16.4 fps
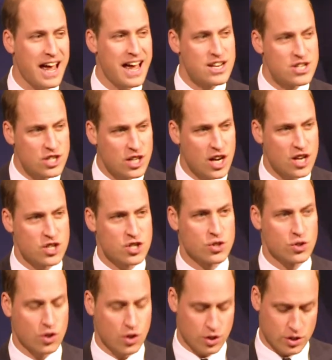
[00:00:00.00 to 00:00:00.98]

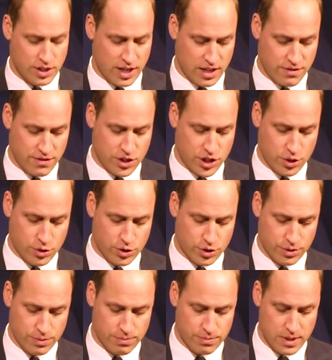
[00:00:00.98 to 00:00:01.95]
educational content for
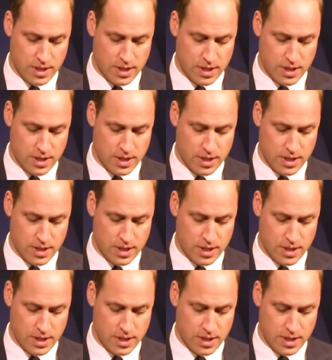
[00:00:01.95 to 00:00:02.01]
children